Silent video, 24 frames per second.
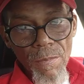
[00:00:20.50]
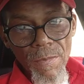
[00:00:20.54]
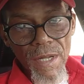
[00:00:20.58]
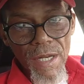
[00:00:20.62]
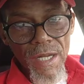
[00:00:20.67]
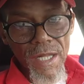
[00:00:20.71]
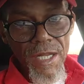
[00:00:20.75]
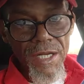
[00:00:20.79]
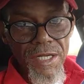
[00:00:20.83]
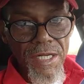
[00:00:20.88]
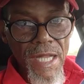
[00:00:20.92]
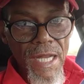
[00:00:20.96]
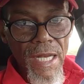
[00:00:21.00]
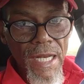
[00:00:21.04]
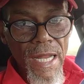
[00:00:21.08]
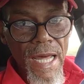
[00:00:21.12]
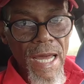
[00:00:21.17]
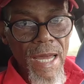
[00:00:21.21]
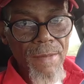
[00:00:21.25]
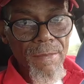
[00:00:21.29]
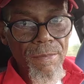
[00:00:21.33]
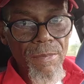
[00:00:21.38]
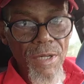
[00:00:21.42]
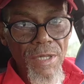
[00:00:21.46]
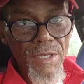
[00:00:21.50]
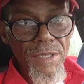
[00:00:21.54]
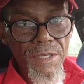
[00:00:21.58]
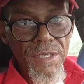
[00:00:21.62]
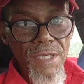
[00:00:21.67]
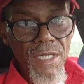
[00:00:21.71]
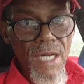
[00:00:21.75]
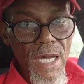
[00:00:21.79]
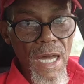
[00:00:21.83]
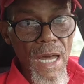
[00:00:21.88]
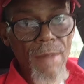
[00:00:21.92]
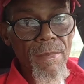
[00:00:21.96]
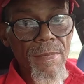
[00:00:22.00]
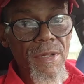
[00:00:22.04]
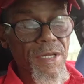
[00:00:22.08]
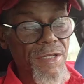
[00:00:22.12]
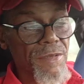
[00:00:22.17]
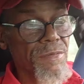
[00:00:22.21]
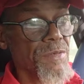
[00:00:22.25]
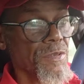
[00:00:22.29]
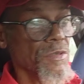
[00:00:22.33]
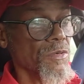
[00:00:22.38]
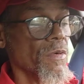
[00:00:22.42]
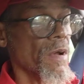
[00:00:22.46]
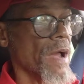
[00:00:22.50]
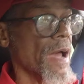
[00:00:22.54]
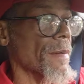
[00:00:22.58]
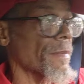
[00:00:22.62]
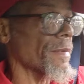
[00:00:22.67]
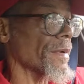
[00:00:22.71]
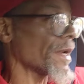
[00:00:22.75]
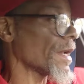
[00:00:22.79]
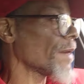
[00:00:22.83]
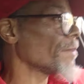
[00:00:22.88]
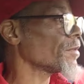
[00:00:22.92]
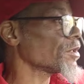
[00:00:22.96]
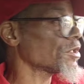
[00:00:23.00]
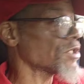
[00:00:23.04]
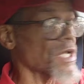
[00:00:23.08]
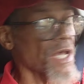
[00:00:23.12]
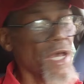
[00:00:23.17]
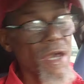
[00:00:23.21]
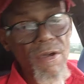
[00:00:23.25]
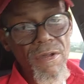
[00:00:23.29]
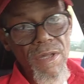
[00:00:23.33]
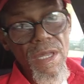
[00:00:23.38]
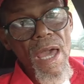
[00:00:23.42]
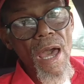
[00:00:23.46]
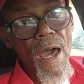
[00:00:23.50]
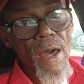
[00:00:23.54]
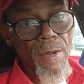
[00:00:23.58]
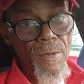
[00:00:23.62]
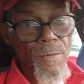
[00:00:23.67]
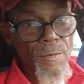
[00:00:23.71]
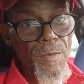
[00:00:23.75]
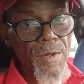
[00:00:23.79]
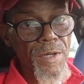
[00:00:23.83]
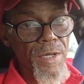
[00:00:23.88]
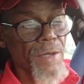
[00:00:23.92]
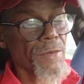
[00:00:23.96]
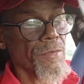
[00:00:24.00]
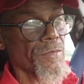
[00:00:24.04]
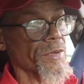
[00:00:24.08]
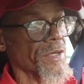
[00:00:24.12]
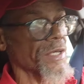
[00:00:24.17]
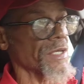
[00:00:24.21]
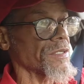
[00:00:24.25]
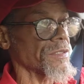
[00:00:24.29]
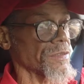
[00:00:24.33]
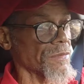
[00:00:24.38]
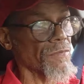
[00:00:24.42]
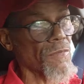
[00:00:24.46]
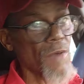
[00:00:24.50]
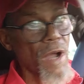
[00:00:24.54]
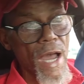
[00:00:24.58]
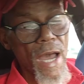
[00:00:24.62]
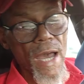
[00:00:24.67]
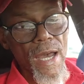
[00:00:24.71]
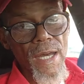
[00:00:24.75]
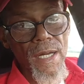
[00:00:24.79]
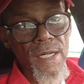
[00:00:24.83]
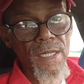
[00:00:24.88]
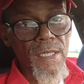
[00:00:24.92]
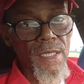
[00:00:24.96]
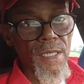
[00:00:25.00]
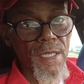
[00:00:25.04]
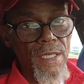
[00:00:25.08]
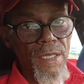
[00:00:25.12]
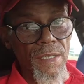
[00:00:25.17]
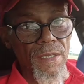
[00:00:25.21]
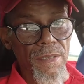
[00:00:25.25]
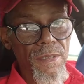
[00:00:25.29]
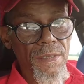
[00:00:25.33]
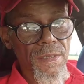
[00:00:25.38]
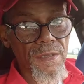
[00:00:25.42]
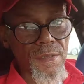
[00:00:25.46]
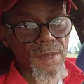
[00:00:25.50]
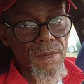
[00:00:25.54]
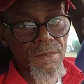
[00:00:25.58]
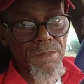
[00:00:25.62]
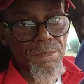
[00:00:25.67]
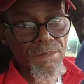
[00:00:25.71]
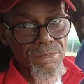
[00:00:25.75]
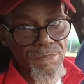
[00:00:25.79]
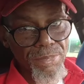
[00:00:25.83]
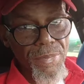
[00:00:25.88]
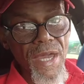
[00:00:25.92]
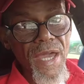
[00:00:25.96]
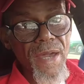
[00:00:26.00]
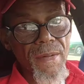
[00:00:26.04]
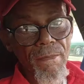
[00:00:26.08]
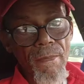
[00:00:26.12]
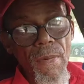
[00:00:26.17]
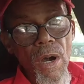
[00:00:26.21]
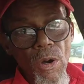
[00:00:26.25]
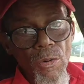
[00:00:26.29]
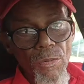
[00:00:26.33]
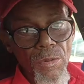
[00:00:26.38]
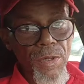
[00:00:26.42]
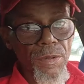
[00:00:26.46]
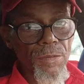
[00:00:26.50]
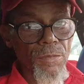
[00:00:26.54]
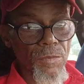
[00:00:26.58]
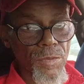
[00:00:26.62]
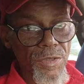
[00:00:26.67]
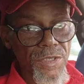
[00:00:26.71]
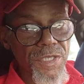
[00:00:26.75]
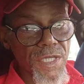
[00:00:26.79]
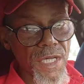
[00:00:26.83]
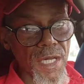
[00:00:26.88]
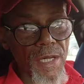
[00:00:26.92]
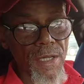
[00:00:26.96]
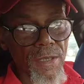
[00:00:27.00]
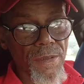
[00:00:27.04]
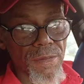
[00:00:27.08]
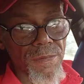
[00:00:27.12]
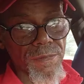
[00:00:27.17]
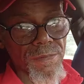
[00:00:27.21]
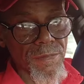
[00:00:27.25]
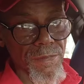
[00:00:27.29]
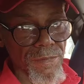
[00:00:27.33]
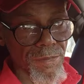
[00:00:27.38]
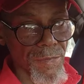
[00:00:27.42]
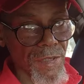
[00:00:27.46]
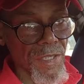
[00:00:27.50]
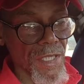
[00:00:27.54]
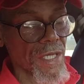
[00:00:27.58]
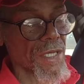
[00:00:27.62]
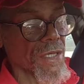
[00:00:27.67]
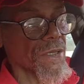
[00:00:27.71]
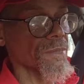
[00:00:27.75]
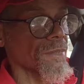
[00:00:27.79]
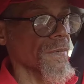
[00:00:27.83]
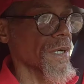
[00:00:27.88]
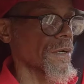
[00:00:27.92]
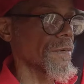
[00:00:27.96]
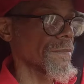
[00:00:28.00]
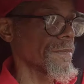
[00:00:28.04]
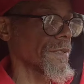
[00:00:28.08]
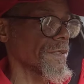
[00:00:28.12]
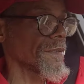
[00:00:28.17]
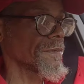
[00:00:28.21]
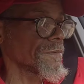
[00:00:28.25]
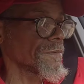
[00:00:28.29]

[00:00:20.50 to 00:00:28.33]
meant to hit that like button, comment, and subscribe. But I'm going to tell y'all the real reason why Big Mota was killed. You get your mama.